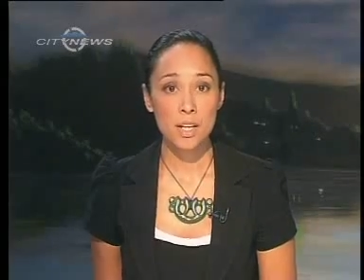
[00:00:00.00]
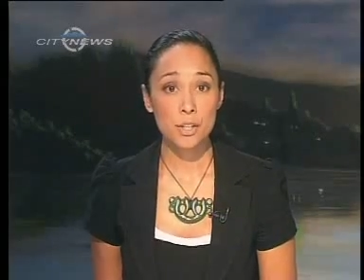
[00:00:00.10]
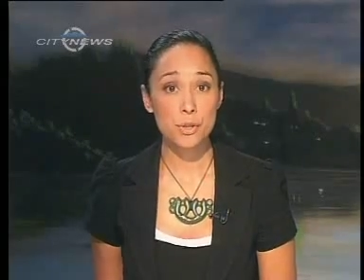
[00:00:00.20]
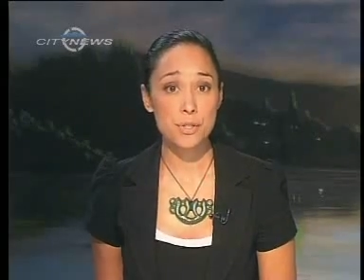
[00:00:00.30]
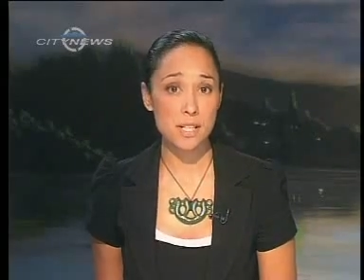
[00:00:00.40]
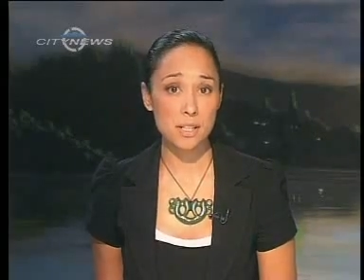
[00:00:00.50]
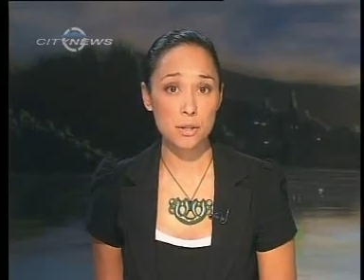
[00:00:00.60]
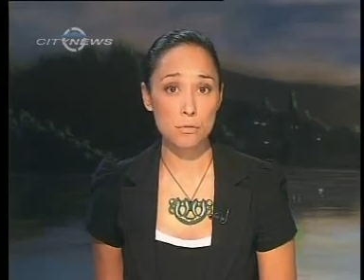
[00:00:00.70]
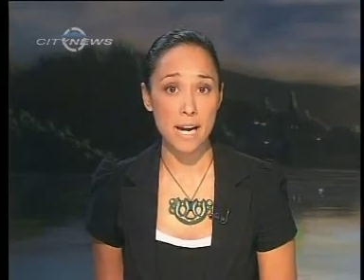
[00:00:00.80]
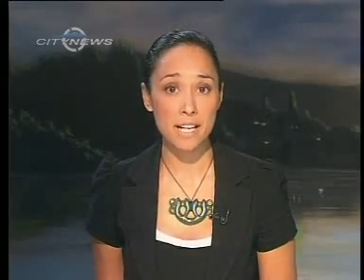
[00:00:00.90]
New
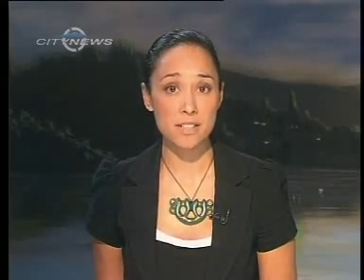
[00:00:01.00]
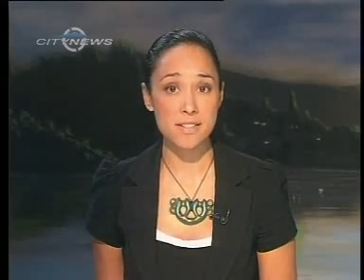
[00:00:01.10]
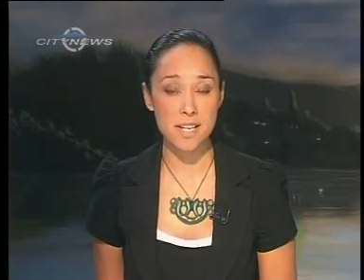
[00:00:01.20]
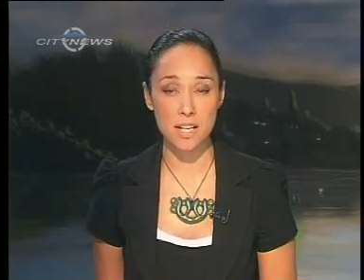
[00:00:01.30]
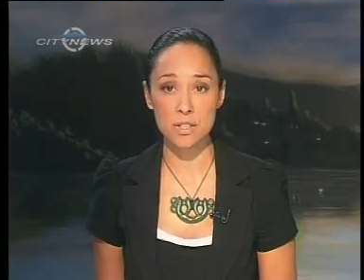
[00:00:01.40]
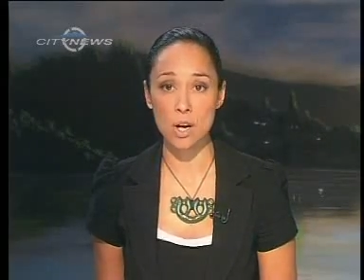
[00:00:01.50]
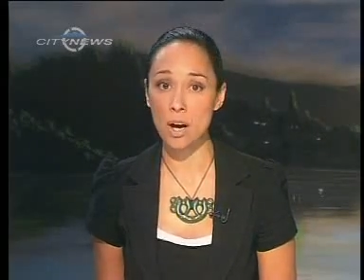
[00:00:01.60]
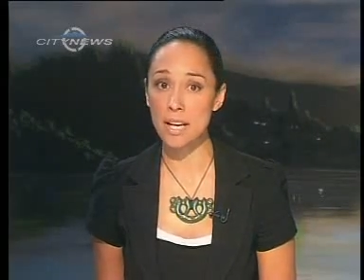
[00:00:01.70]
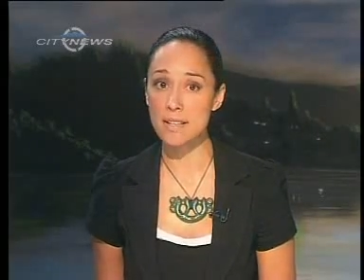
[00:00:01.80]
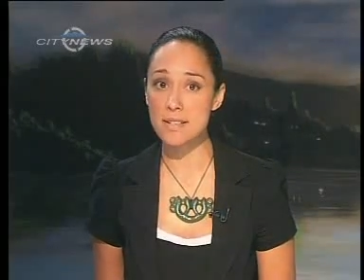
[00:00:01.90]
Zealand ranked second
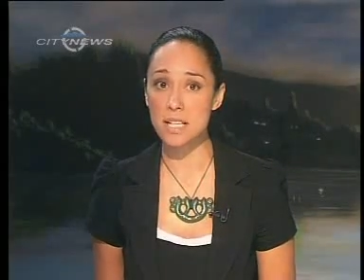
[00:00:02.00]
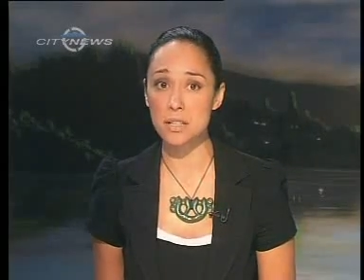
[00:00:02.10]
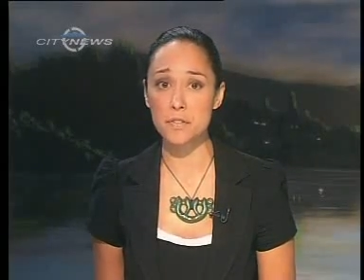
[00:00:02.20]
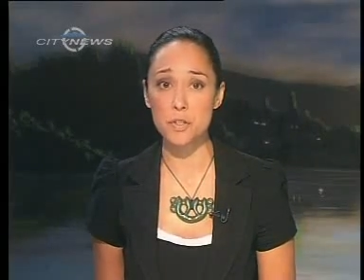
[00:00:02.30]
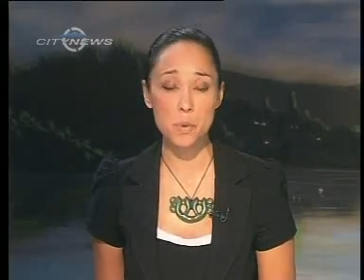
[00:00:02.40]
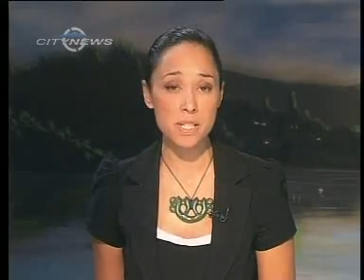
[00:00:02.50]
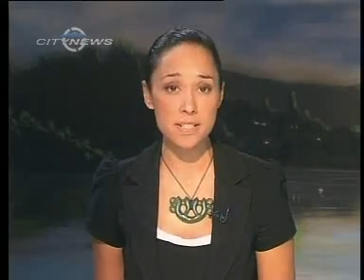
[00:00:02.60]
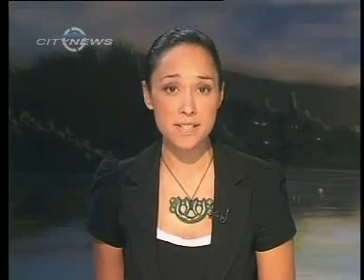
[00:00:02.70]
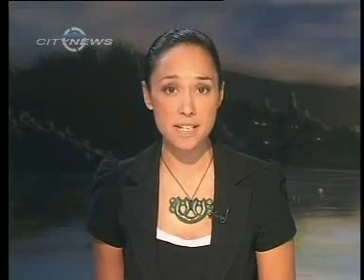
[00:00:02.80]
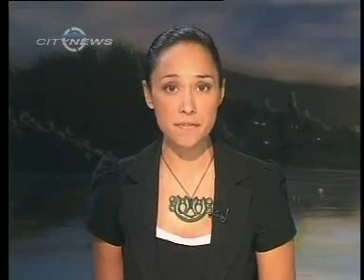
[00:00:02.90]
highest out of
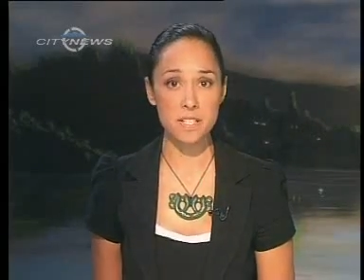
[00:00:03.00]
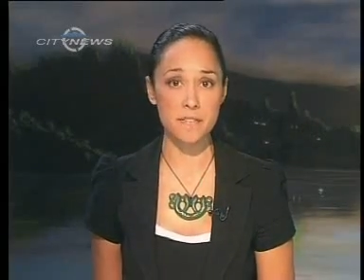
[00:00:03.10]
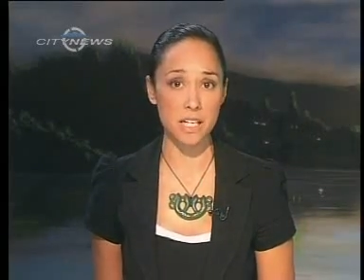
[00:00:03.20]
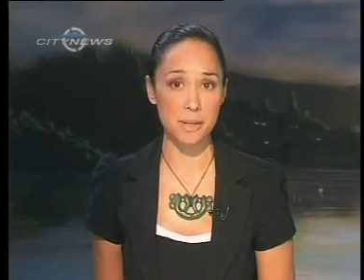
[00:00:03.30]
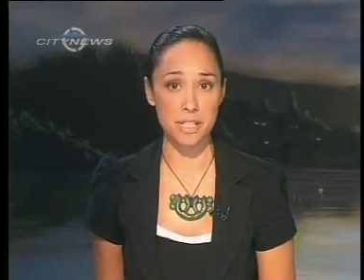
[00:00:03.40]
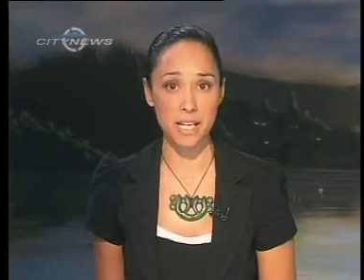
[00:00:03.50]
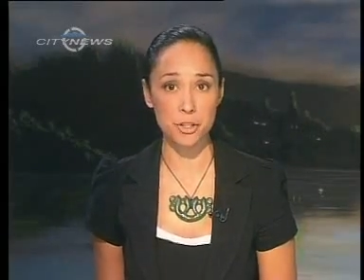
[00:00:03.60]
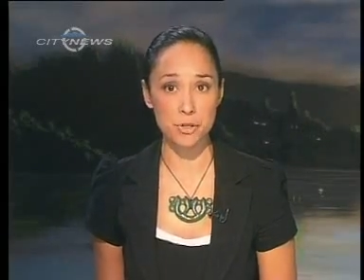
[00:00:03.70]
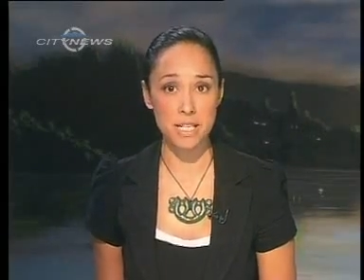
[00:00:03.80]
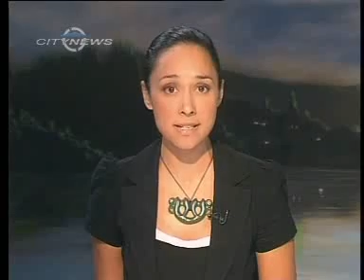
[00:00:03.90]
27 developed
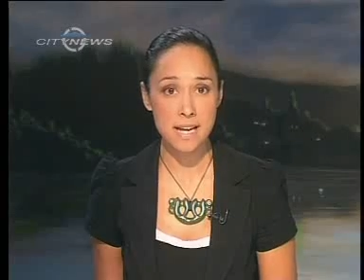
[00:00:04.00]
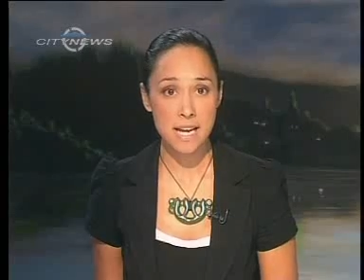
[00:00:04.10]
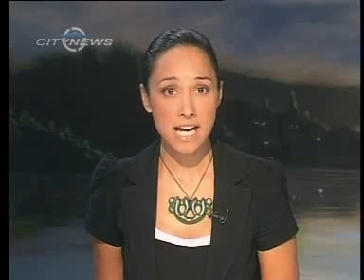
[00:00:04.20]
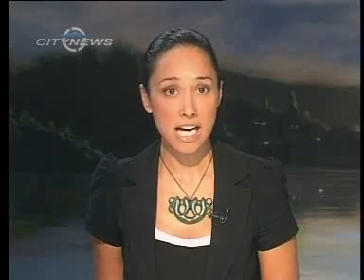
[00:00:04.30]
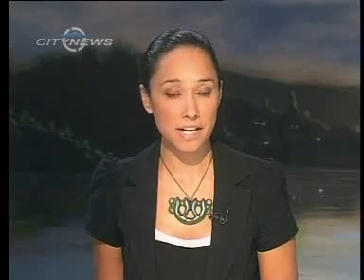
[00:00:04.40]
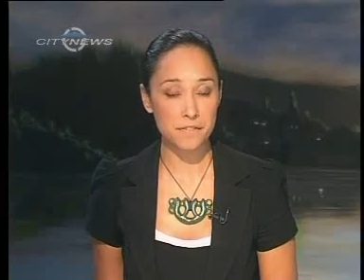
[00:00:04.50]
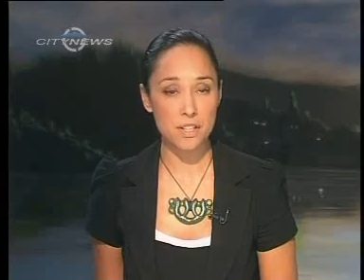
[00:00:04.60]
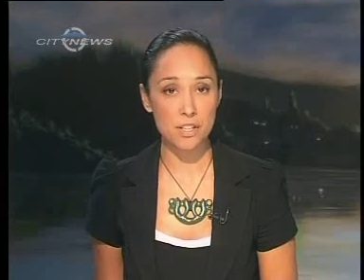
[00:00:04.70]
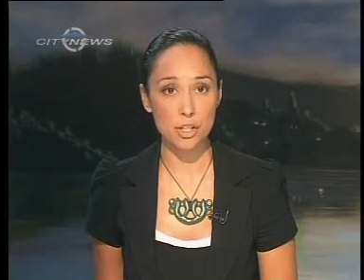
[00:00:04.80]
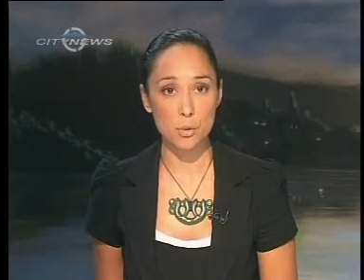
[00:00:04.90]
countries
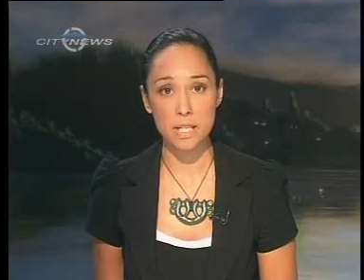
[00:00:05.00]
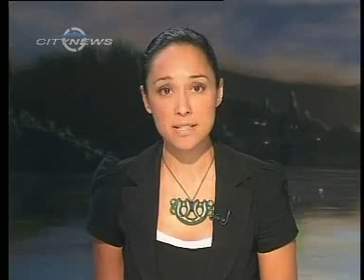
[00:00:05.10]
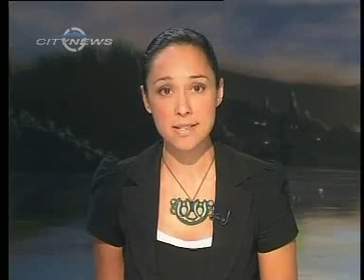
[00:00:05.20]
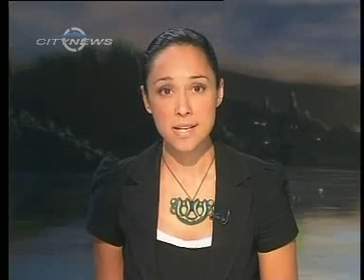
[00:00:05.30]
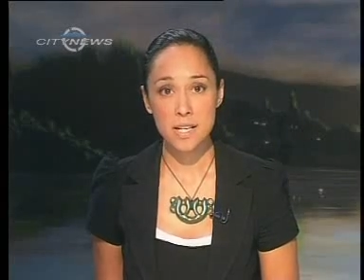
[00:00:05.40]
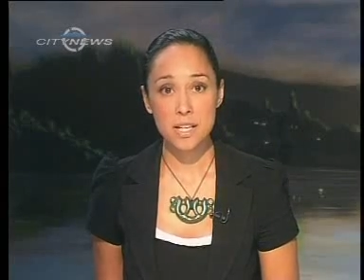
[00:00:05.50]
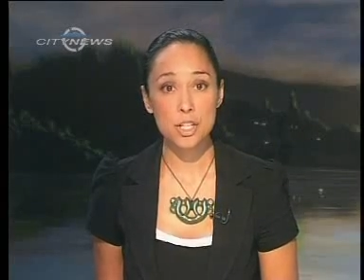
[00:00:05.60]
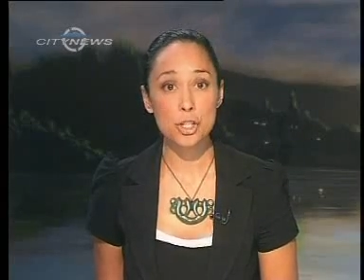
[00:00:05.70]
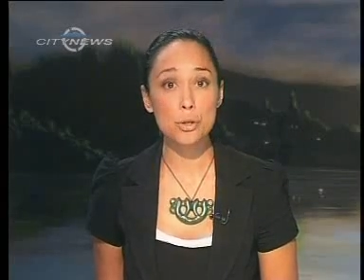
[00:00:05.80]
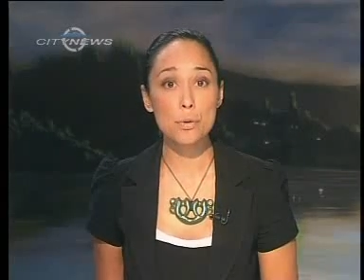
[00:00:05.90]
after the US
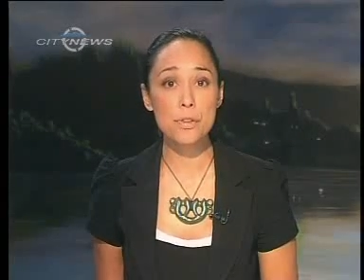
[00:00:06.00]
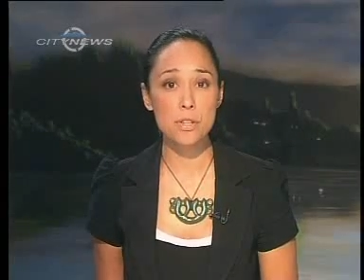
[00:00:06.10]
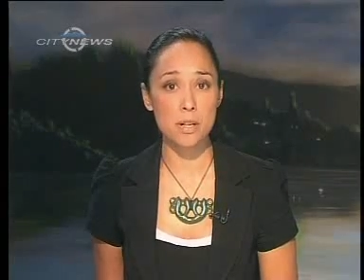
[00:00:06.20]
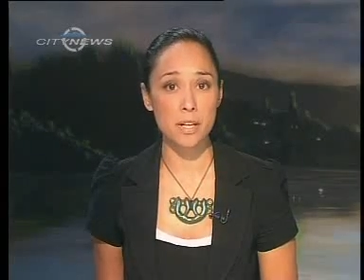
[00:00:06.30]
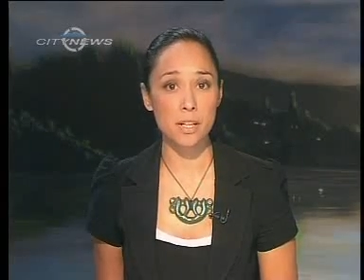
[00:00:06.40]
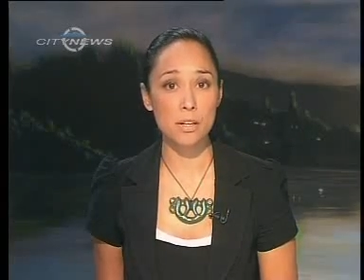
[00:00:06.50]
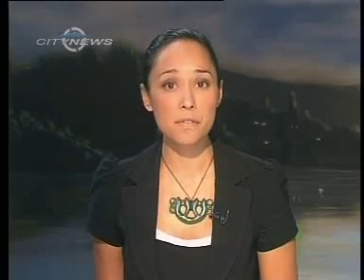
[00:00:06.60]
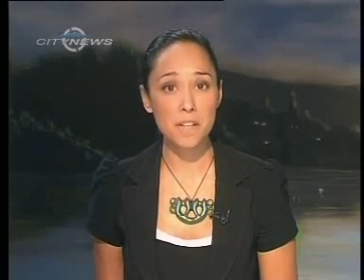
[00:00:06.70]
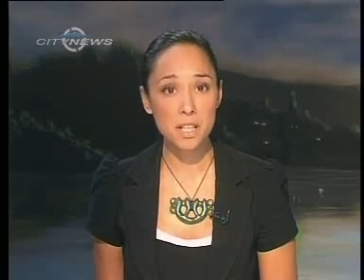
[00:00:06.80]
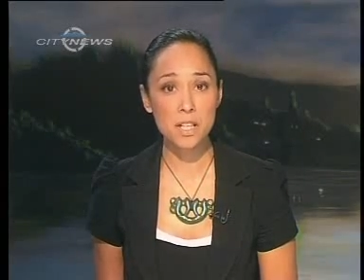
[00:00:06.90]
in youth dying
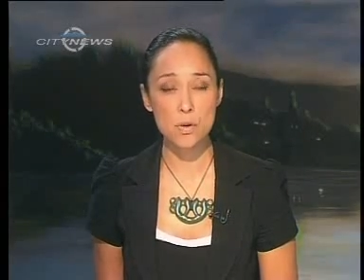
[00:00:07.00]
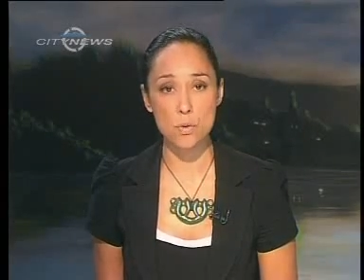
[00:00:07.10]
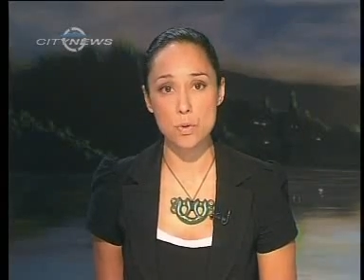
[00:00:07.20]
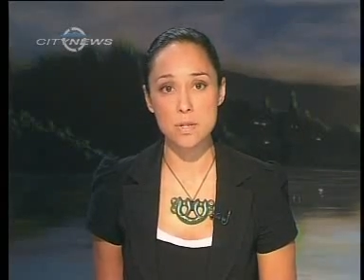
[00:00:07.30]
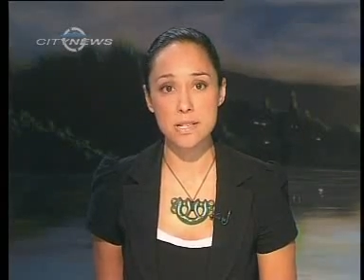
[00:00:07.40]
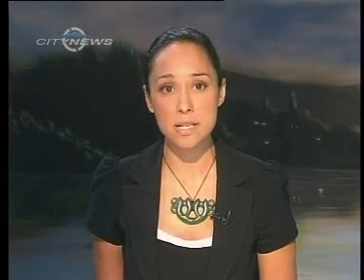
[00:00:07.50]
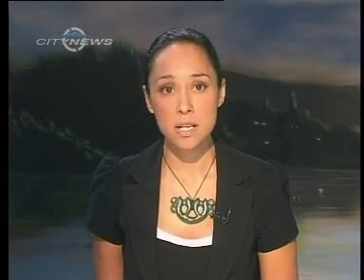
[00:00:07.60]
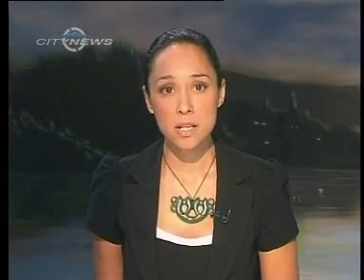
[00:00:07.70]
of any cause.